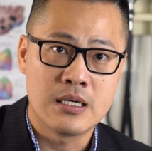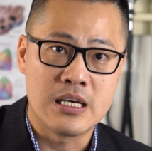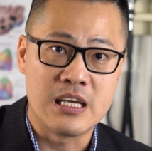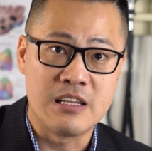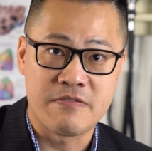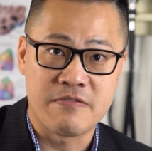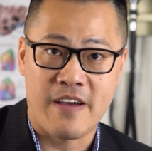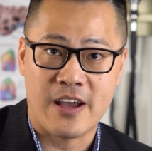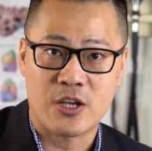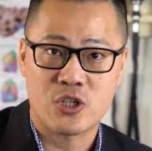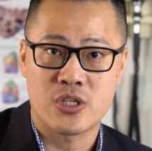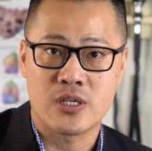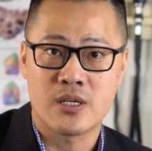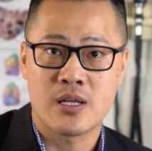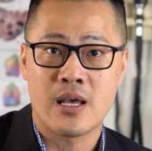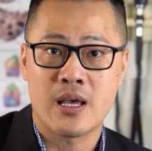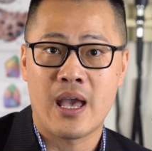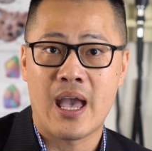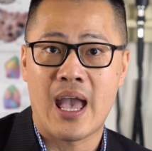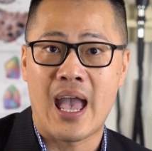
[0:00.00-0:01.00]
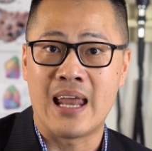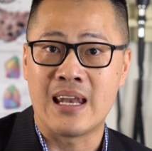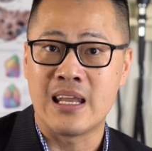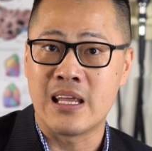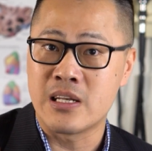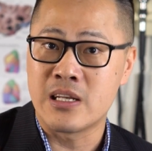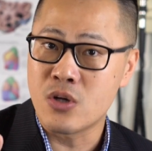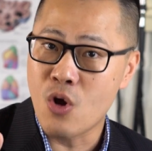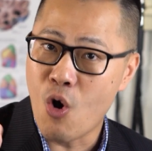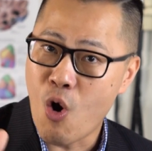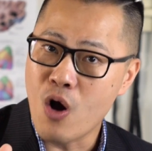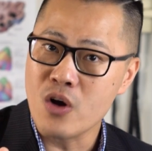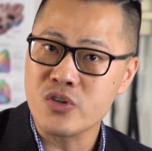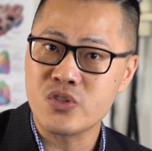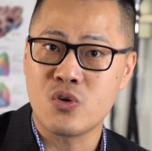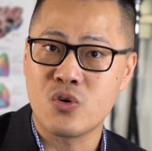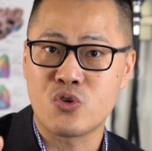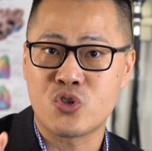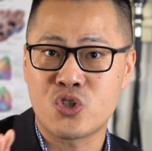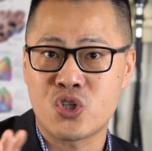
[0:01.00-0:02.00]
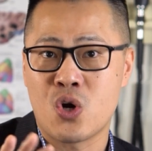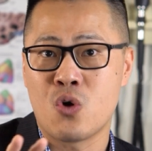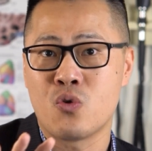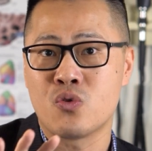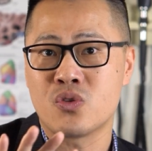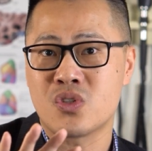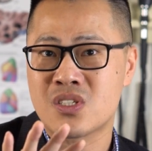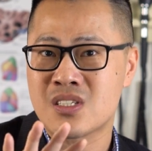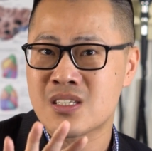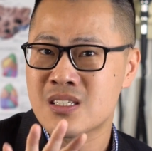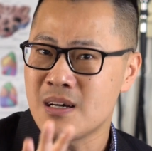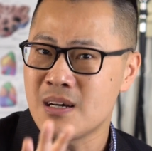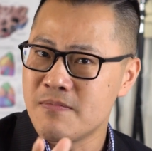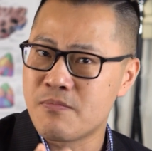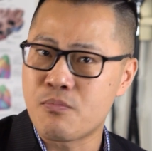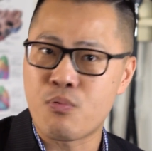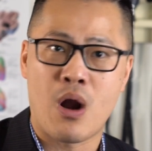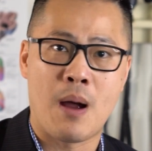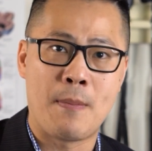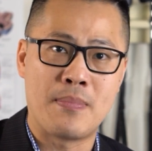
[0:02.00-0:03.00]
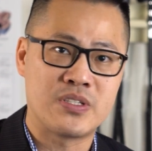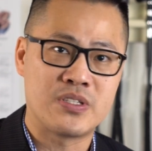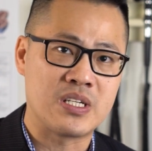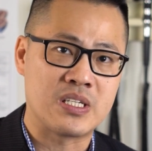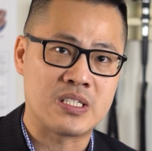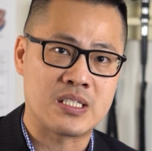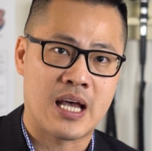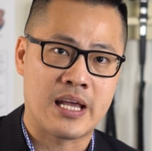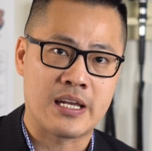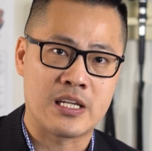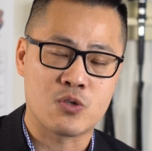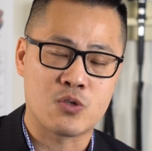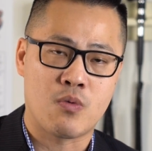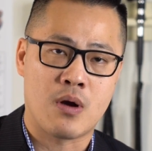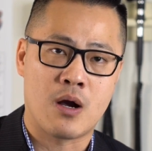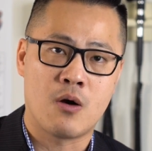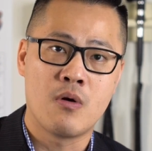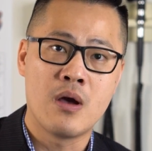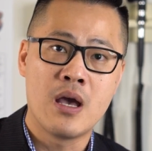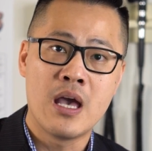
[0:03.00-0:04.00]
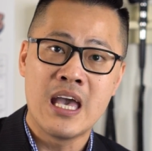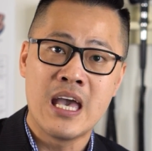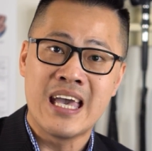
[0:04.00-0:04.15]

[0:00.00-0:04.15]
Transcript: infection, and it also shows some promising sign as well.